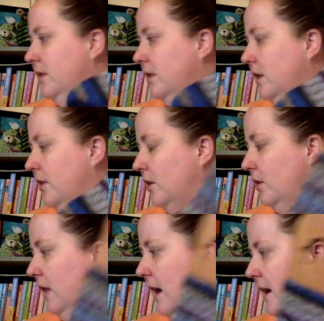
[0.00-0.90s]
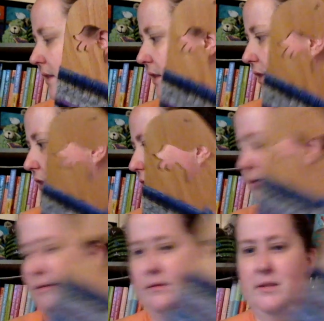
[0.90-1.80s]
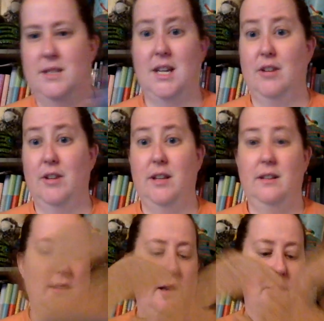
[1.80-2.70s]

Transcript: the third the third series,